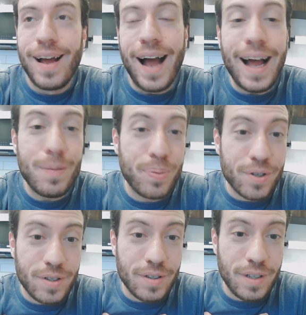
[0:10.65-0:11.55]
I
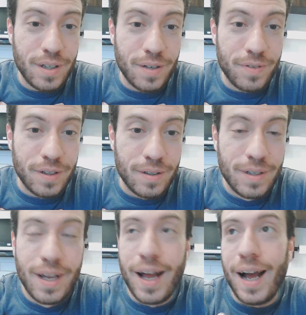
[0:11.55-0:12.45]
personally love it.
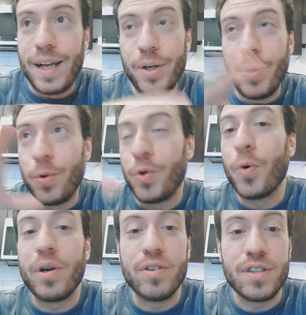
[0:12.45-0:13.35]
I know
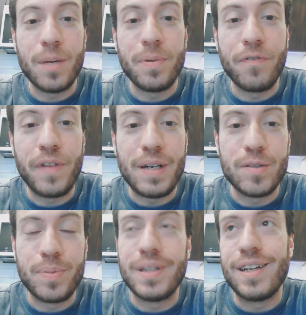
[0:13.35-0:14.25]
Twitter's up in flames,
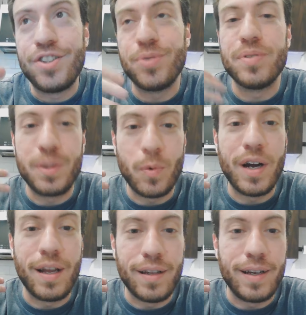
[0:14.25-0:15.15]
but that's usually why
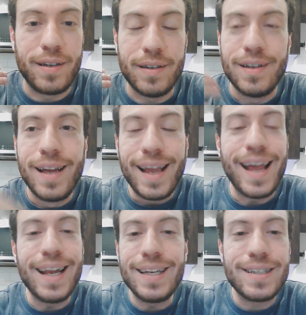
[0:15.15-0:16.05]
I like it.
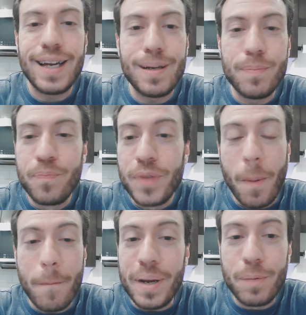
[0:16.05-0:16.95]
Anytime
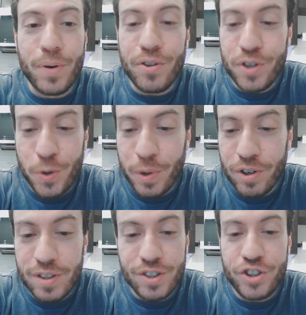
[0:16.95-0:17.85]
Big Brother
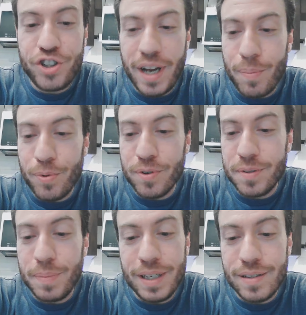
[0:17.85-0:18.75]
Twitter's in shambles
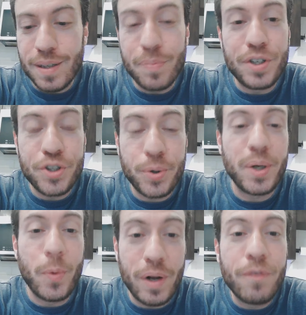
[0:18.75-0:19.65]
means something's
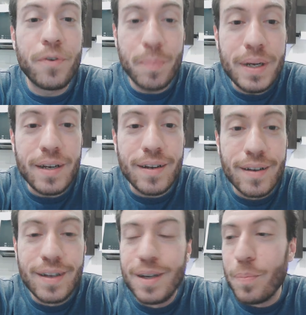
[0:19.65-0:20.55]
going well for me
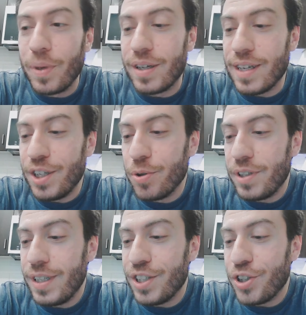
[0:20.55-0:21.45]
because I
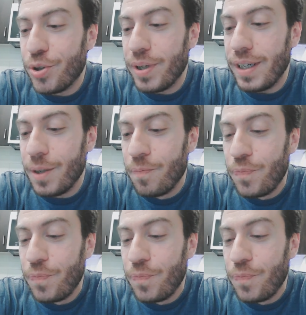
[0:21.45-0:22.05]
usually disagree